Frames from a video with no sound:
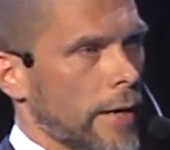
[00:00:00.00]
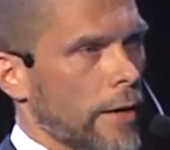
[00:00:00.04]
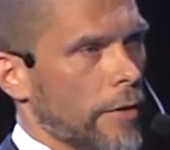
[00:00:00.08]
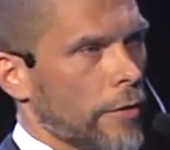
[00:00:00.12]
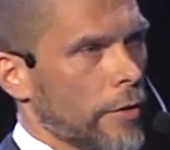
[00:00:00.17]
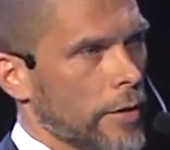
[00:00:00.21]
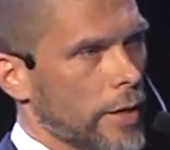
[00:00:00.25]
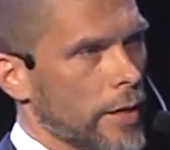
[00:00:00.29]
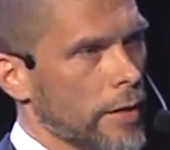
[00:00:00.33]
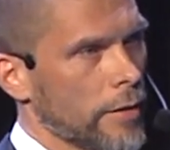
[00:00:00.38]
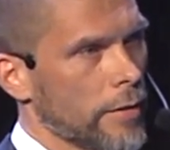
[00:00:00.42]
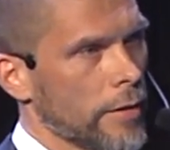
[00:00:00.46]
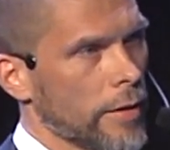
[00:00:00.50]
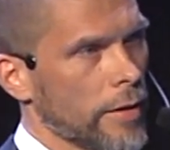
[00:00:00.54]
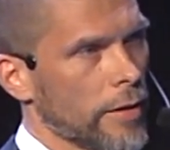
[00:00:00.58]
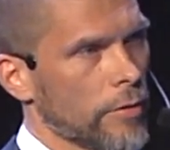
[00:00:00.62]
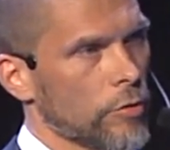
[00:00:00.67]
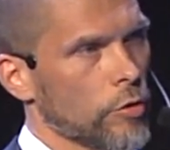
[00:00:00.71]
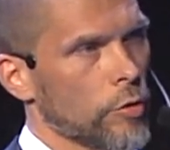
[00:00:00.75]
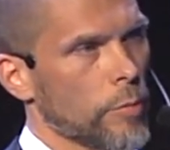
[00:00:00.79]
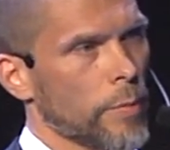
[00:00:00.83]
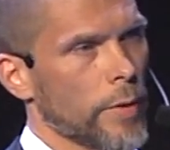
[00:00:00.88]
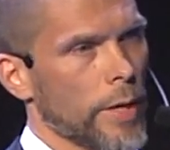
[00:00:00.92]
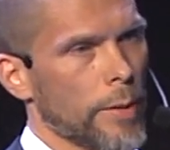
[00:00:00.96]
The key thing
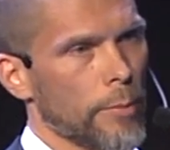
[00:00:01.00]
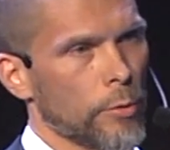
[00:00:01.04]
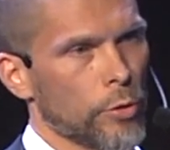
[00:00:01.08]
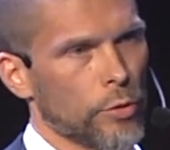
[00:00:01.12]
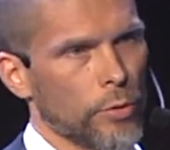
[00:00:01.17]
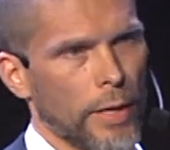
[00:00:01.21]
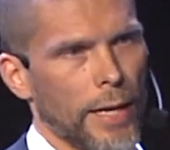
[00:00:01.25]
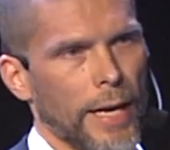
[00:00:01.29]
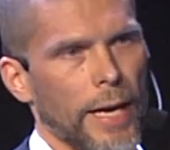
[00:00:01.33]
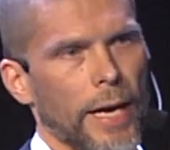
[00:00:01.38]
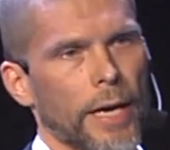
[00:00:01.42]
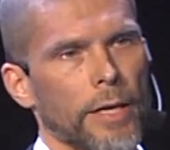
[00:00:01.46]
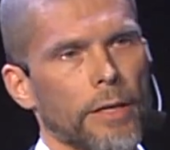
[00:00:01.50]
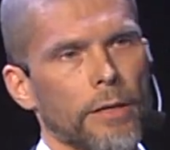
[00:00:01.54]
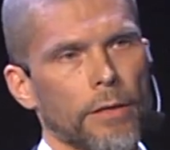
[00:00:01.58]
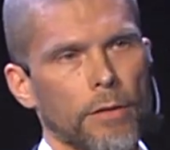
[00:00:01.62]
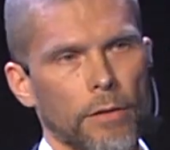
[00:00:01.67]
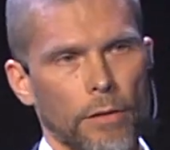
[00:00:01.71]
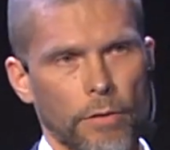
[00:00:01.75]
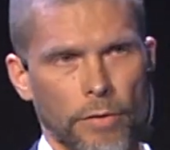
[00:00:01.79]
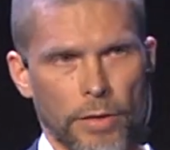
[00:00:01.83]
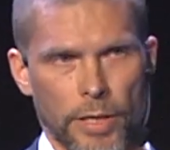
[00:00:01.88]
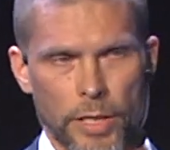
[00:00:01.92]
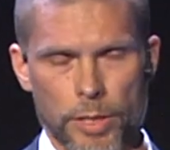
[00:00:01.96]
is to be able to
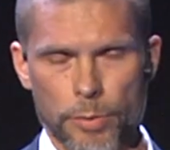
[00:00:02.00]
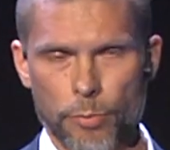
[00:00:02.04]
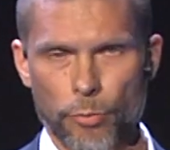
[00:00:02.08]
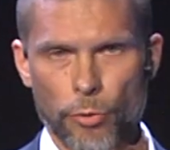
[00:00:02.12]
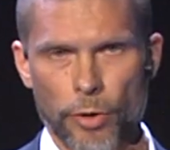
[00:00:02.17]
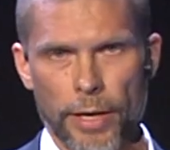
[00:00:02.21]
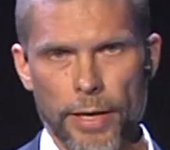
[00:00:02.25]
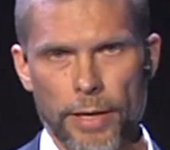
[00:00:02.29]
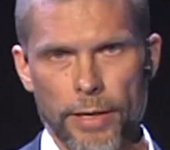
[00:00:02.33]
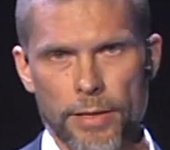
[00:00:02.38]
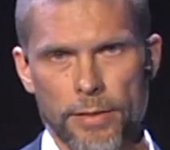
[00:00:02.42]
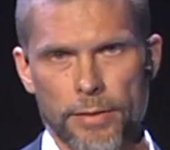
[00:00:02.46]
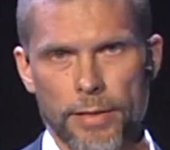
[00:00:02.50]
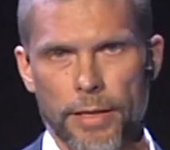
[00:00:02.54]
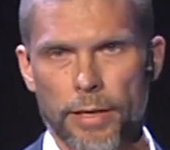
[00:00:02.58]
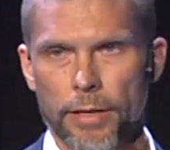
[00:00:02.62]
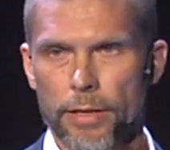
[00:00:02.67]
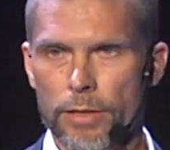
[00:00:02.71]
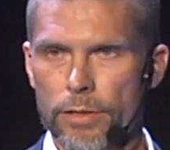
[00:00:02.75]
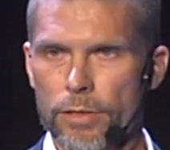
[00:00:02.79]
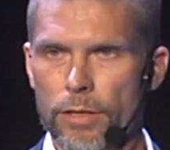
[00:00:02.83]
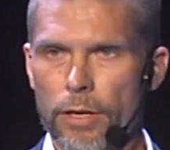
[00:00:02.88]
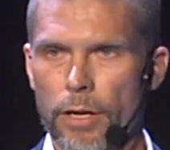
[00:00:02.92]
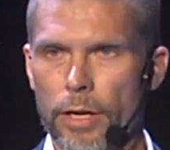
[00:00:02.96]
handle these breaks and
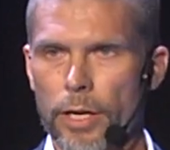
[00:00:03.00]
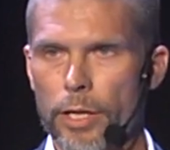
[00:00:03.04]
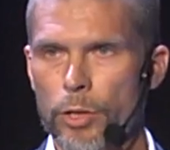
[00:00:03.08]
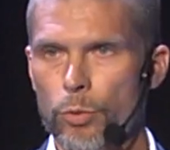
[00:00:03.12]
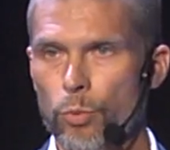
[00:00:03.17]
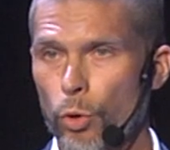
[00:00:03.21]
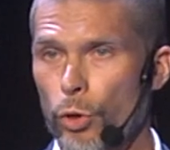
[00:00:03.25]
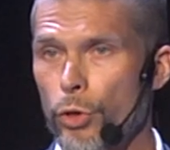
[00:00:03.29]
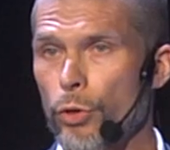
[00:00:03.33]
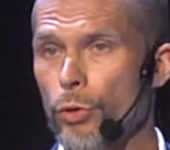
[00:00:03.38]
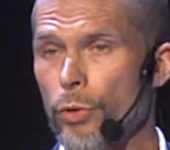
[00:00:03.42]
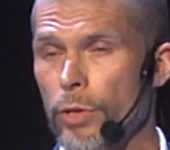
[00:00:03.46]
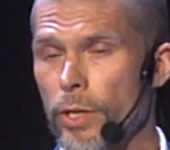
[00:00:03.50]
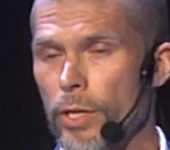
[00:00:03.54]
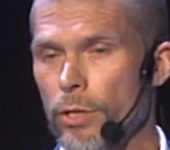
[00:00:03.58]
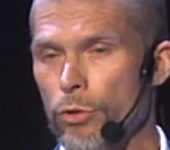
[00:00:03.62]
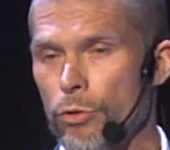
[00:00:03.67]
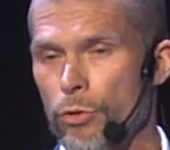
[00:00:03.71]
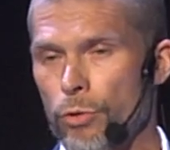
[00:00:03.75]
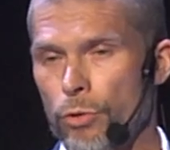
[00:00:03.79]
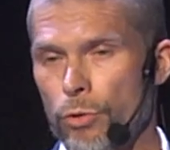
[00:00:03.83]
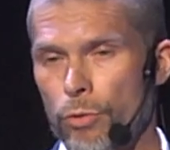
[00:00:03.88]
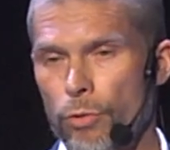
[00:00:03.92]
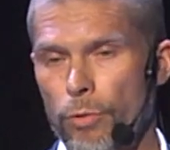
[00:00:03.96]
decide what you need
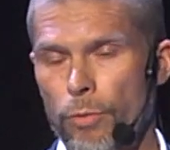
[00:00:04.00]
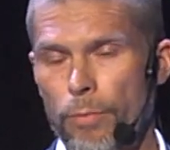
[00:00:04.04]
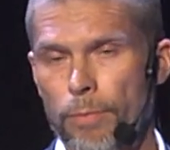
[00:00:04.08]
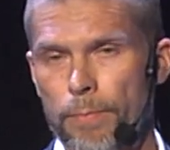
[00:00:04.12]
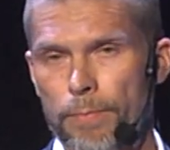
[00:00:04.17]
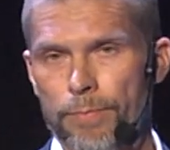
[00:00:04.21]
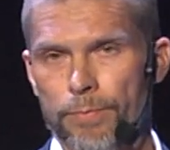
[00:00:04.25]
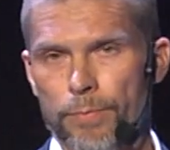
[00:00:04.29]
to do.